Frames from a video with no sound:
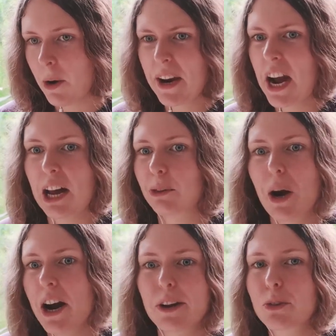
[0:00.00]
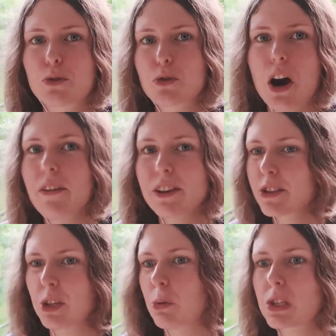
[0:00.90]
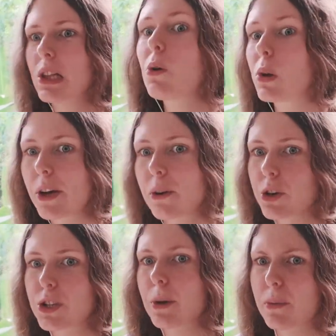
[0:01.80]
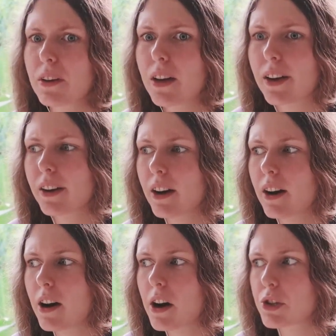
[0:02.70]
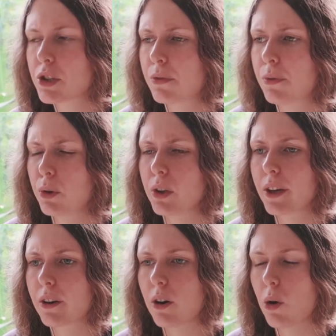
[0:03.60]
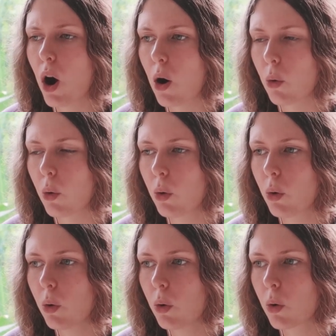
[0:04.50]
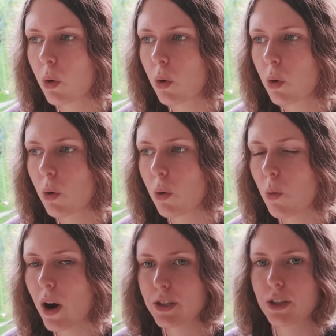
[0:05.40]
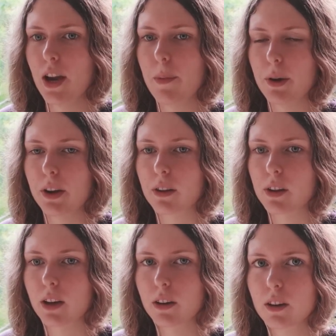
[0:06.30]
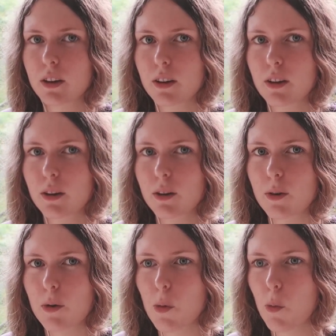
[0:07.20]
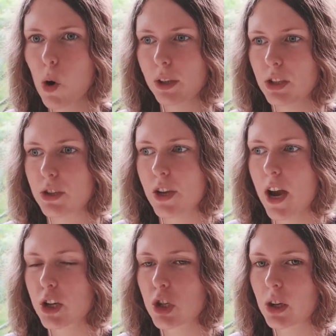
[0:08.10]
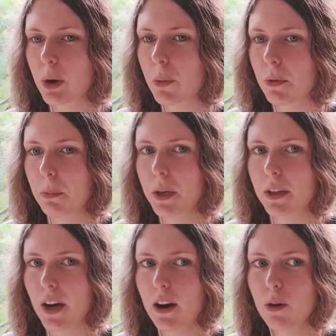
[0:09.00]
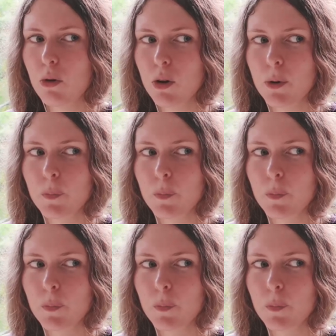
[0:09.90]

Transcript: oh my god, why are you driving so slowly or something, and I just feel like, oh, why is it happening? Like, what is actually with me now,